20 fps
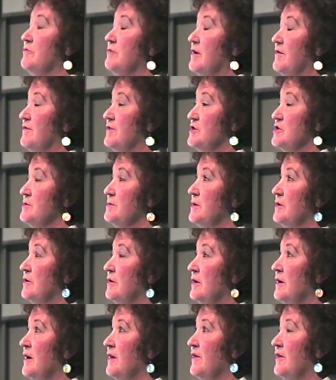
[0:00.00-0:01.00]
in the rear vision
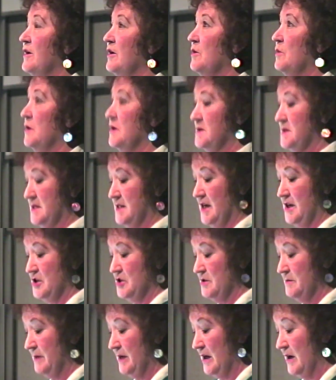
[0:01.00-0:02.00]
mirror, there it was
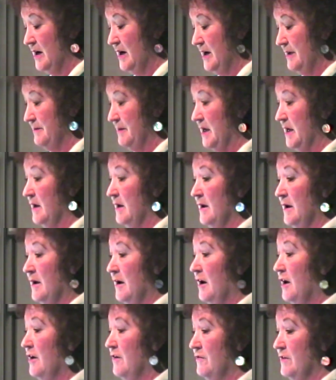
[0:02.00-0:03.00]
stationed behind me
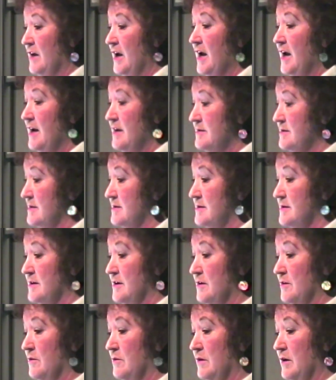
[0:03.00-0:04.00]
over the houses.
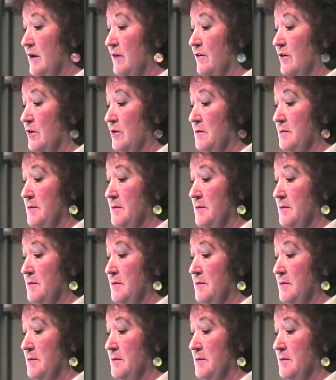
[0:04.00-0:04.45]
So if you